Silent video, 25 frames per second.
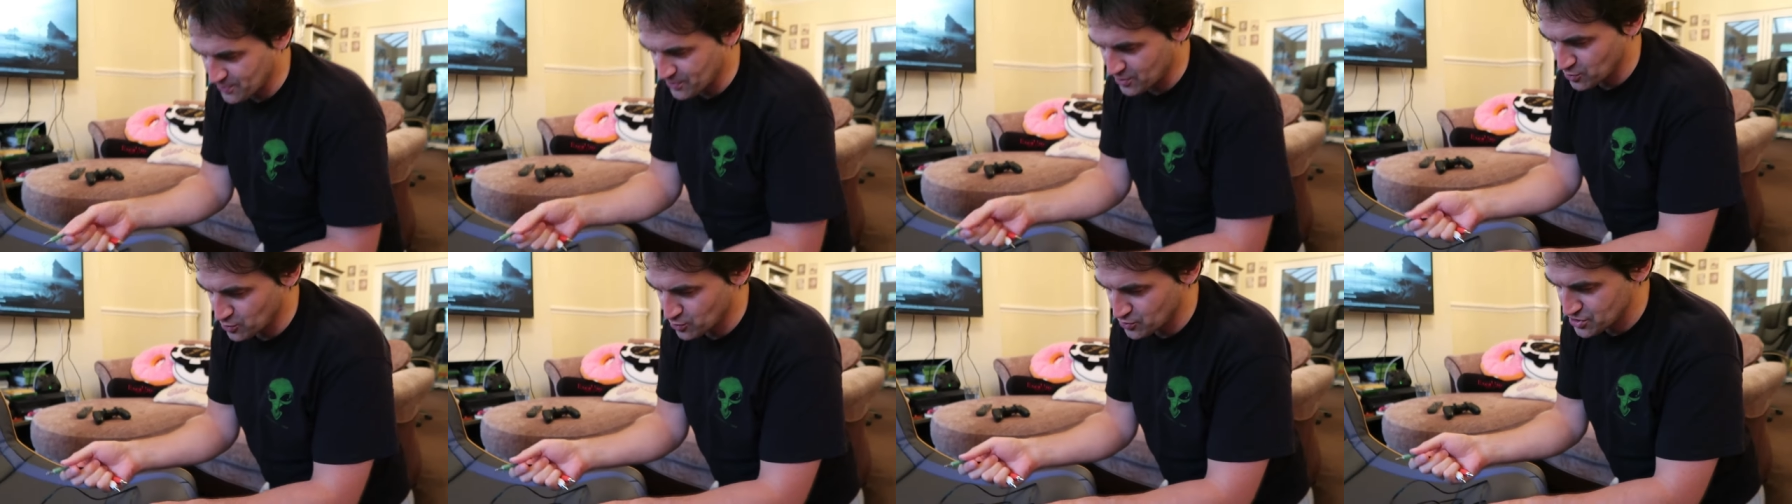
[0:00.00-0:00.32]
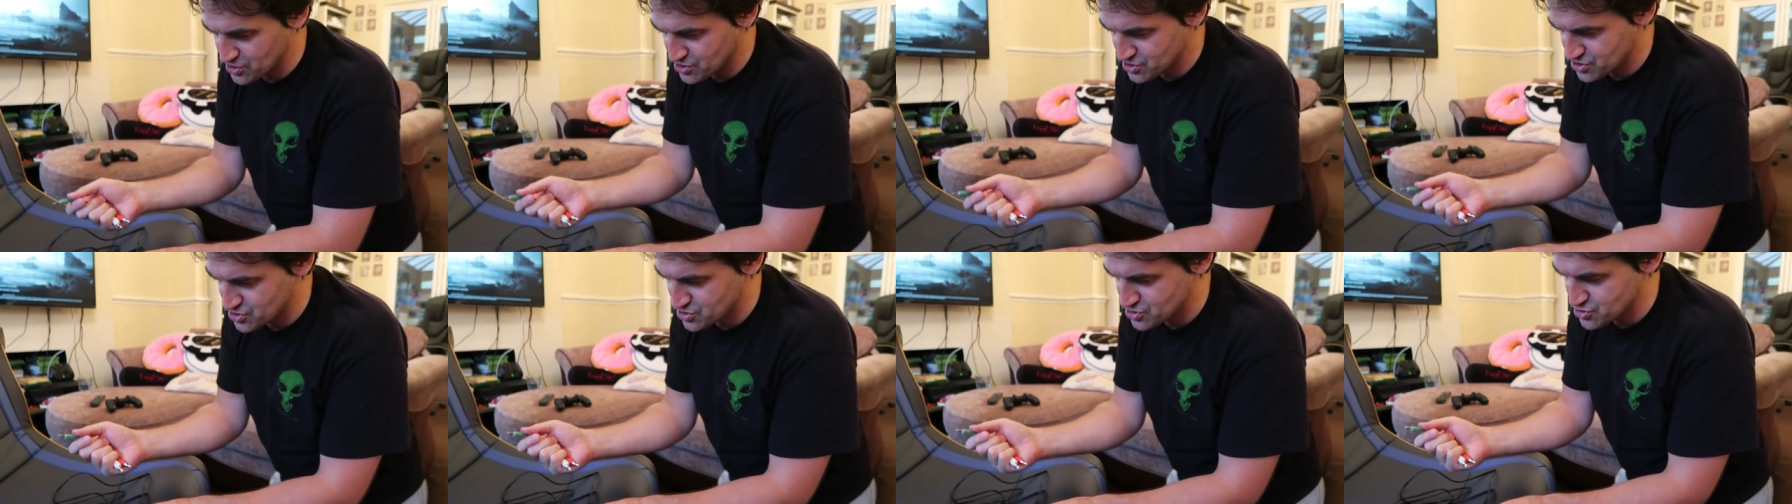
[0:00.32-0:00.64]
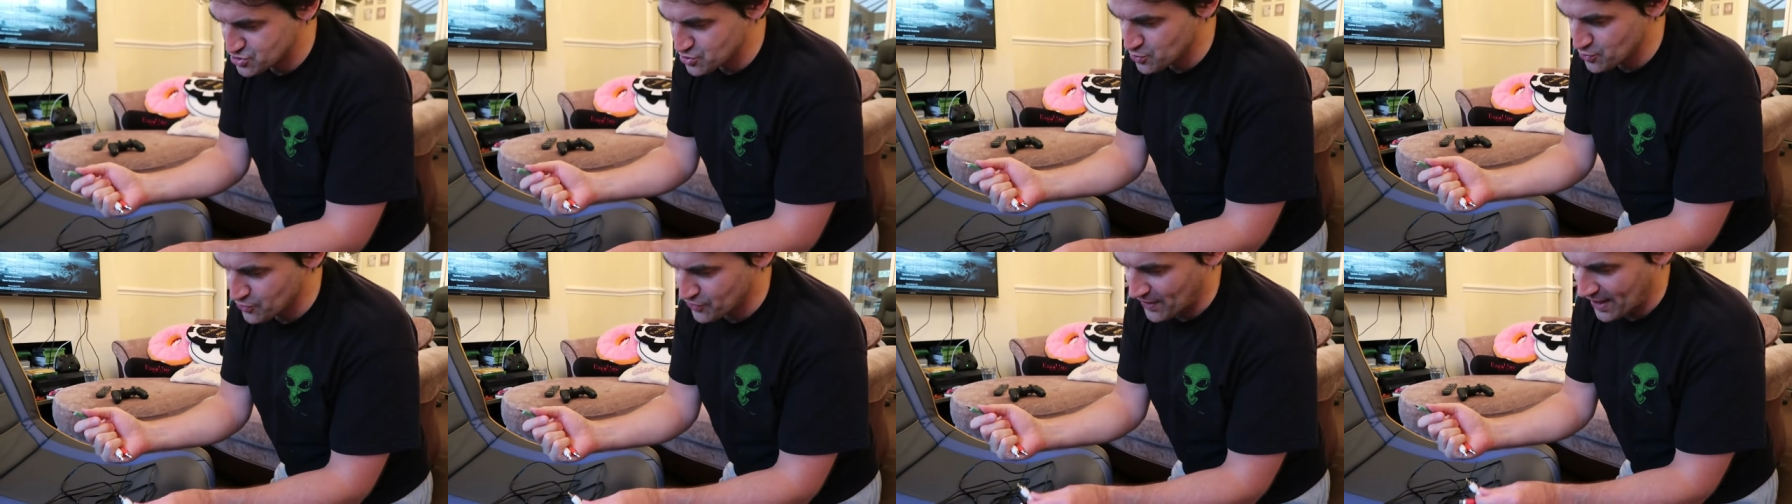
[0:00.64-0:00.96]
But in order to
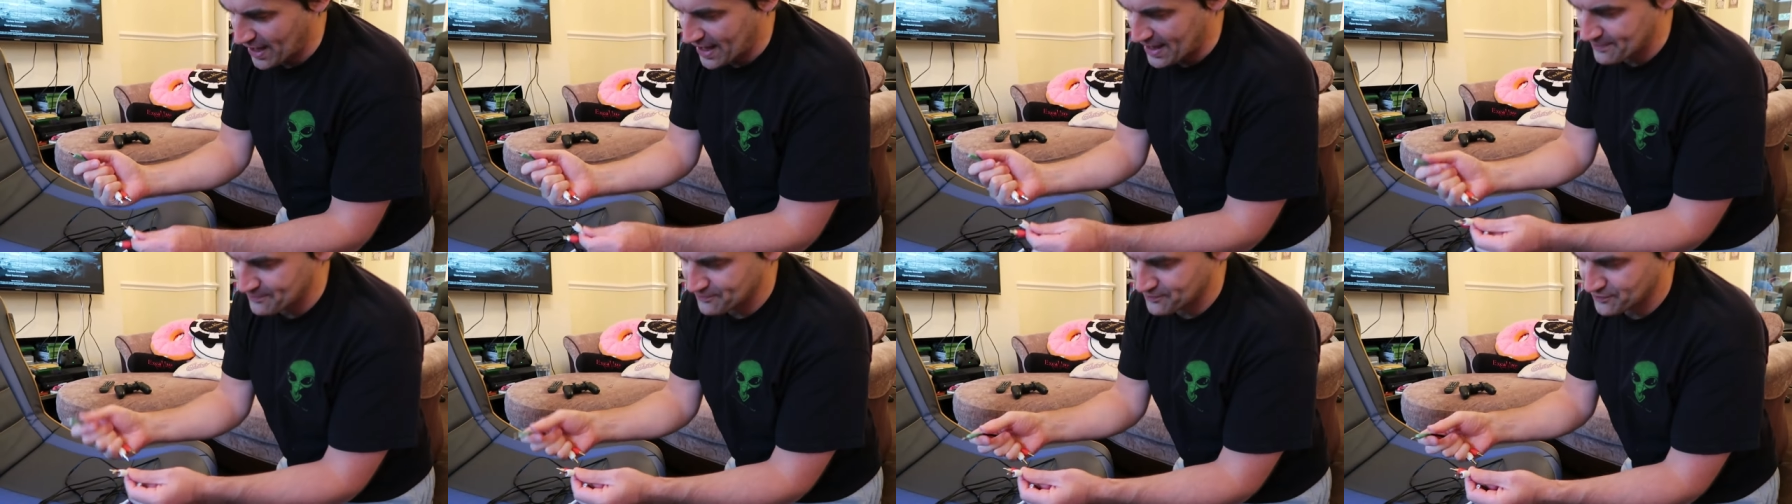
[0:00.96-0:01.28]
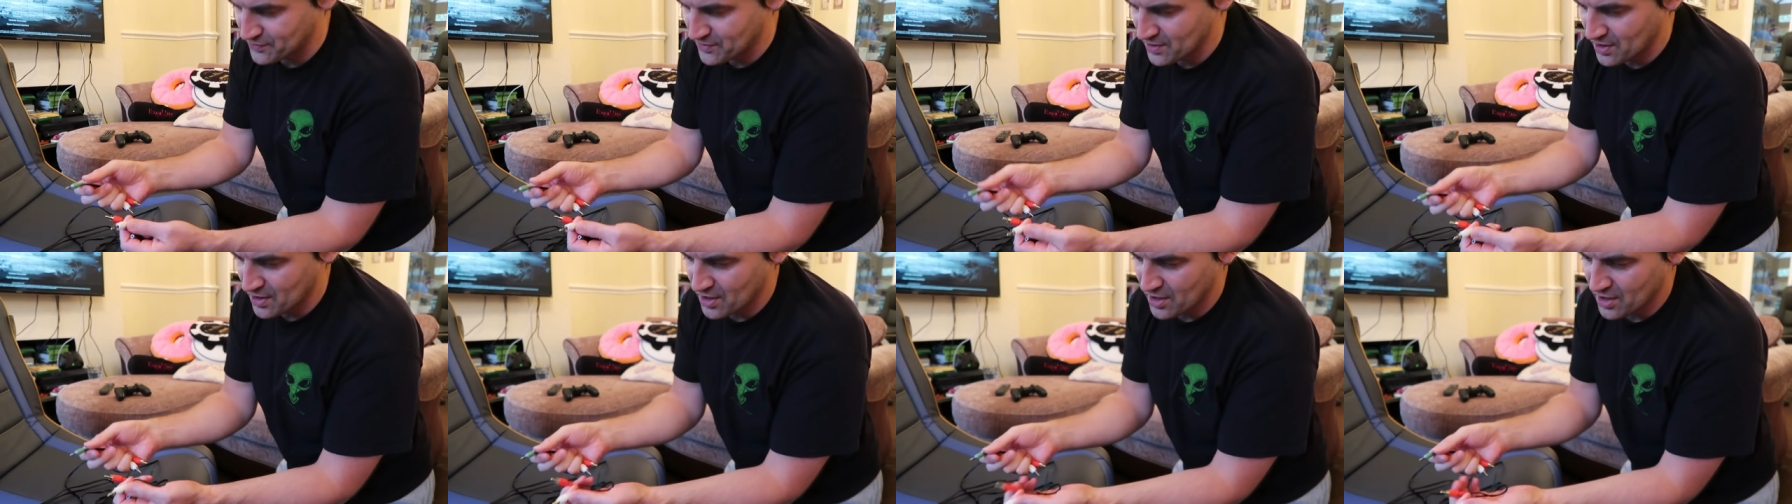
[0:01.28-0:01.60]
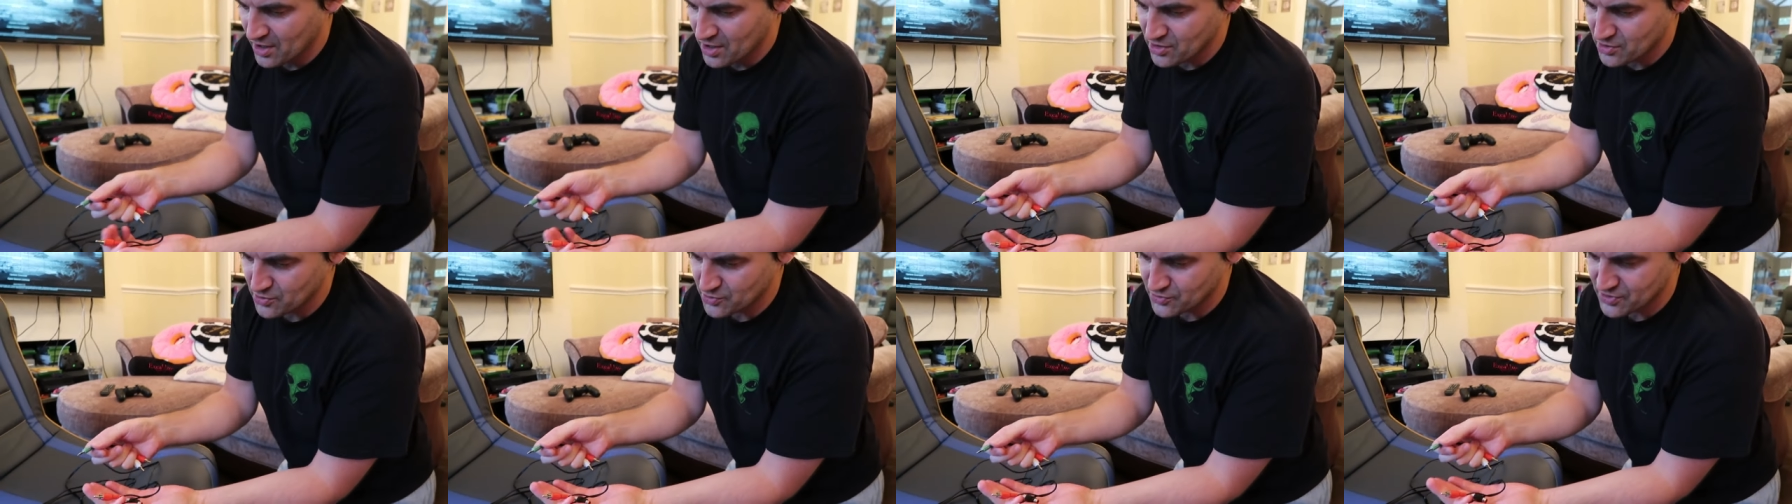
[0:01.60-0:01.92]
do that,
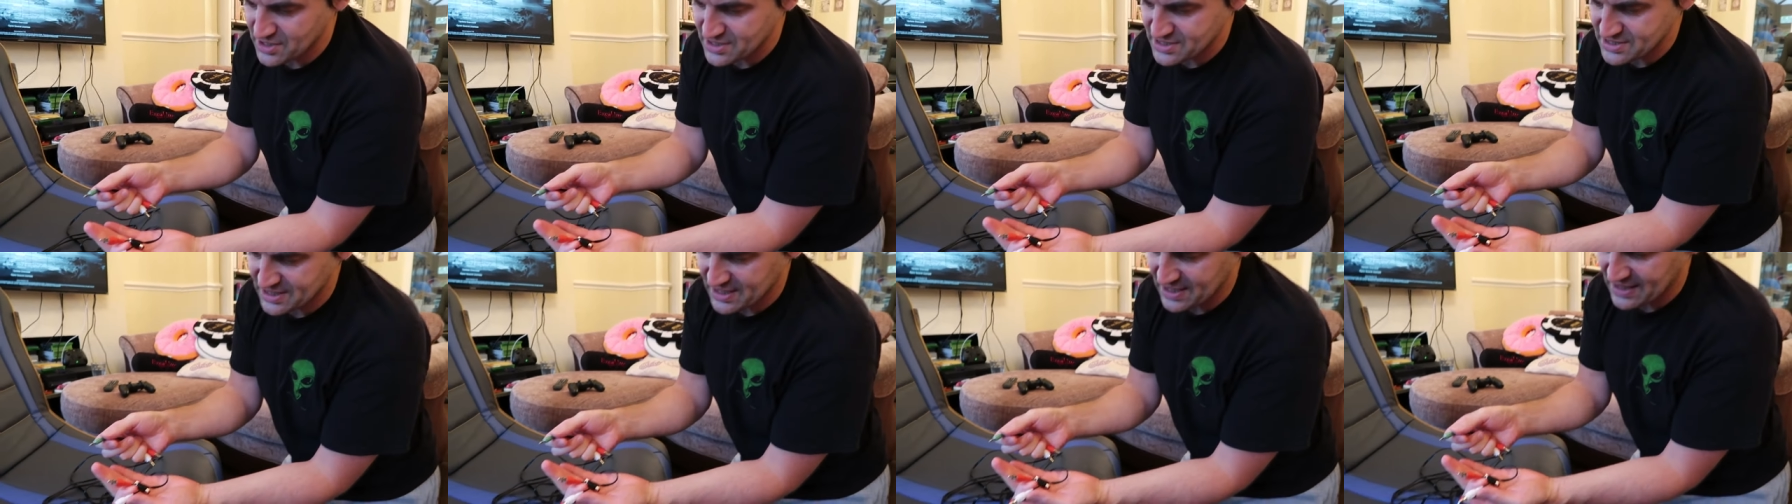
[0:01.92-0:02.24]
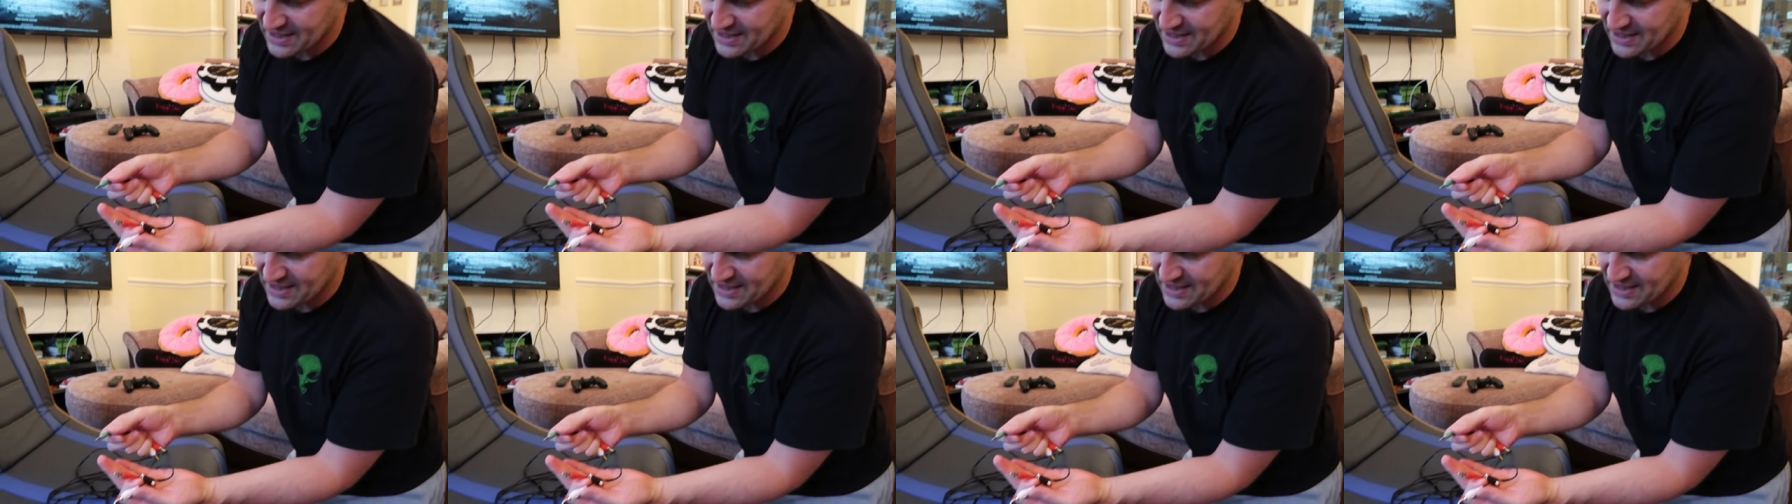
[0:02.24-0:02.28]
you'll need to